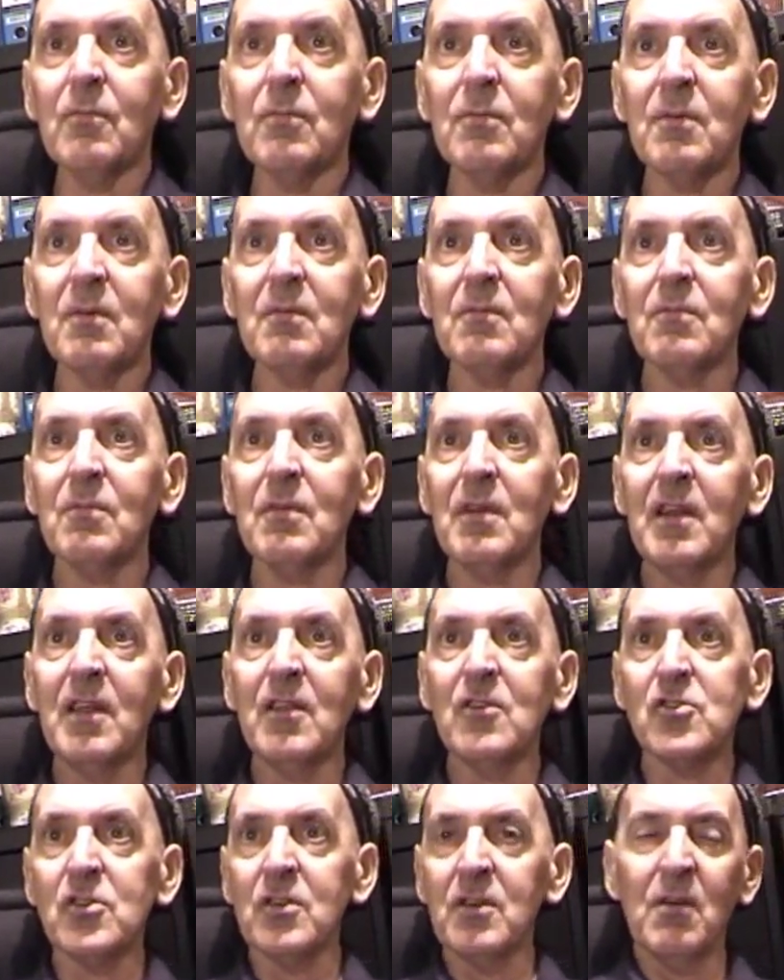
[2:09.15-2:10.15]

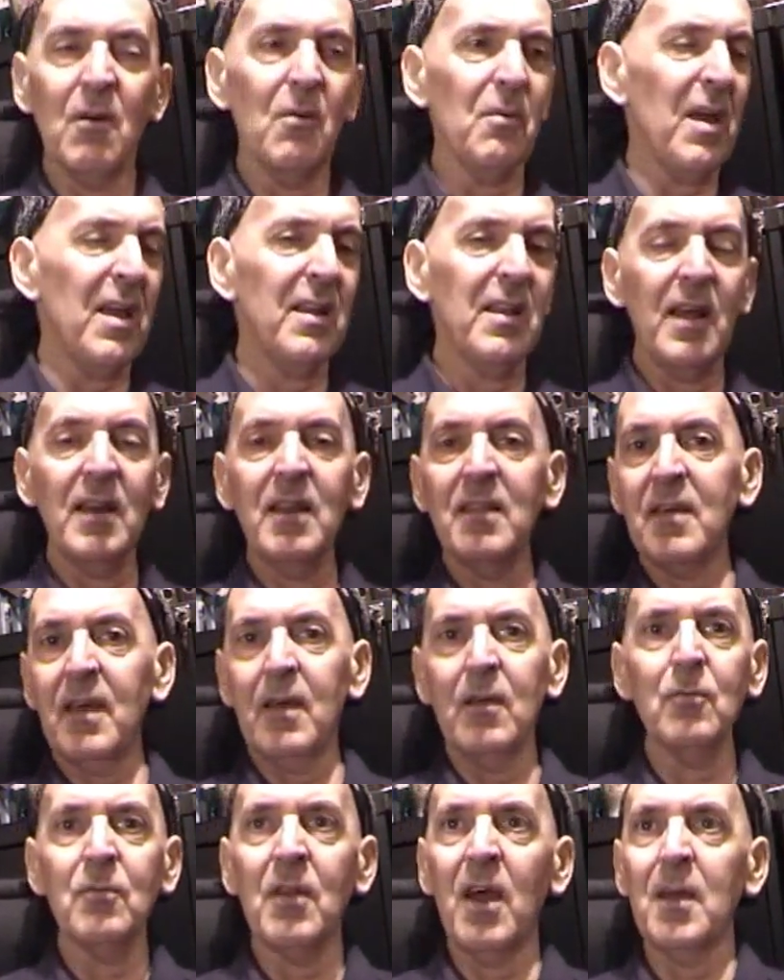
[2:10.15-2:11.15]
religion, or
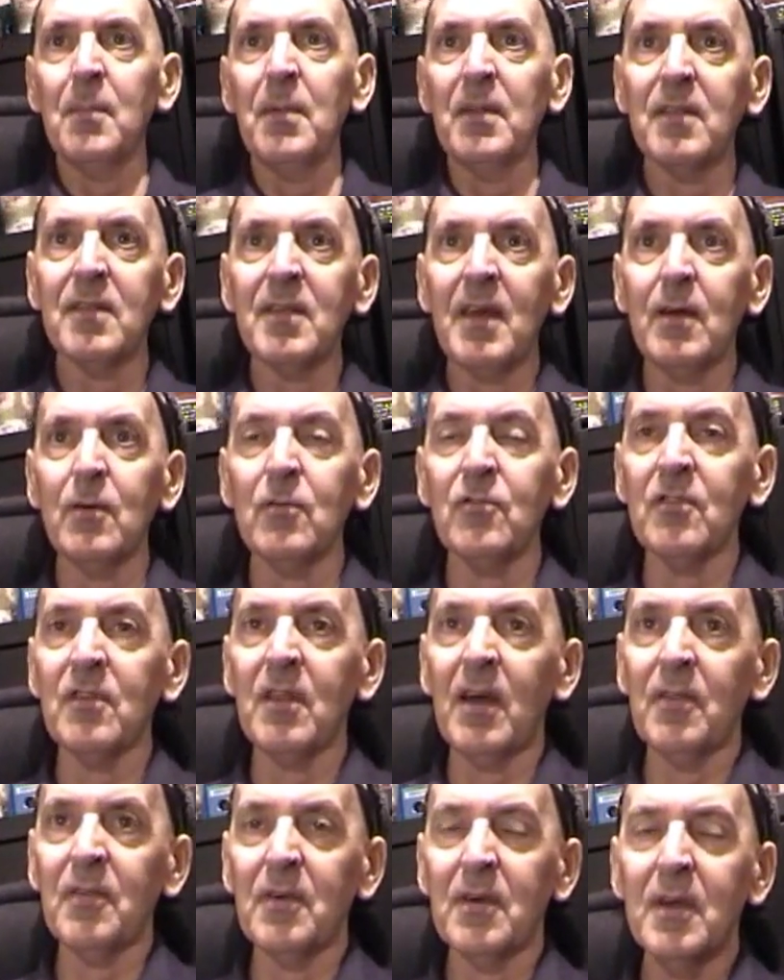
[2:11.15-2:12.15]
anything, you name it,
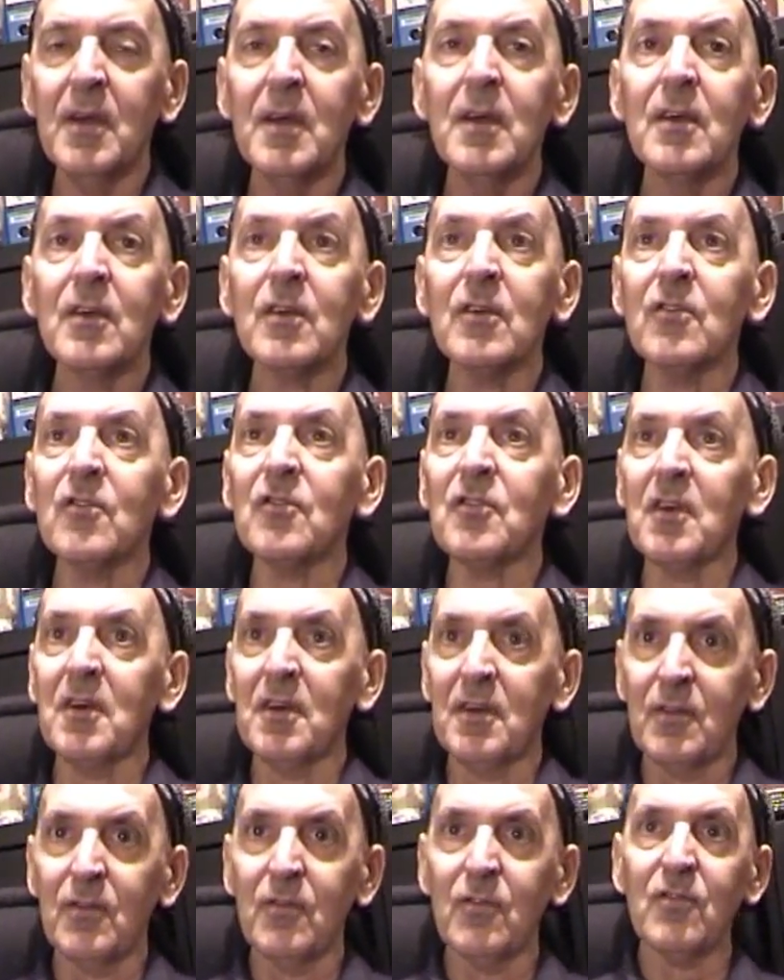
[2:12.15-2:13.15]
1,000 other
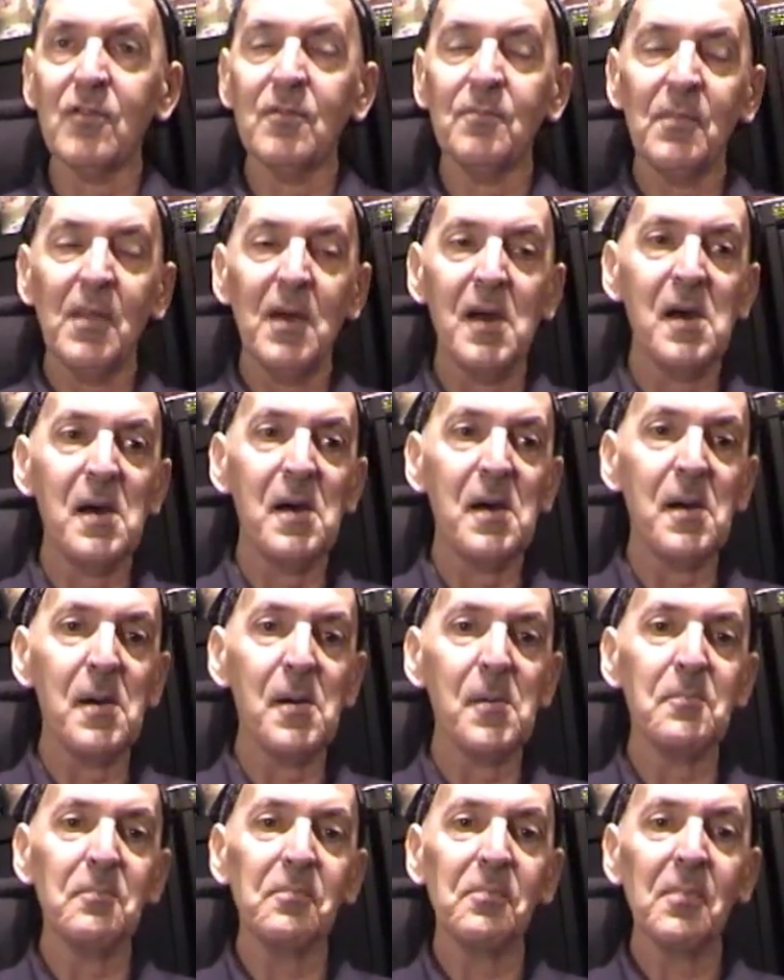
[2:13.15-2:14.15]
concerns
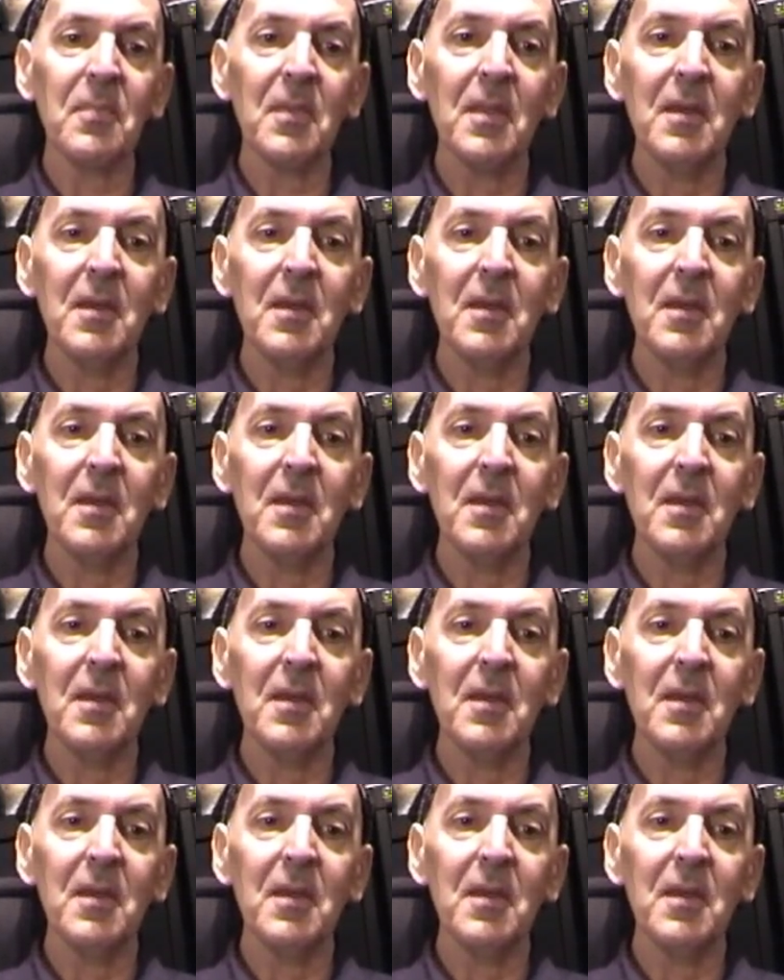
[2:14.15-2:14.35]
are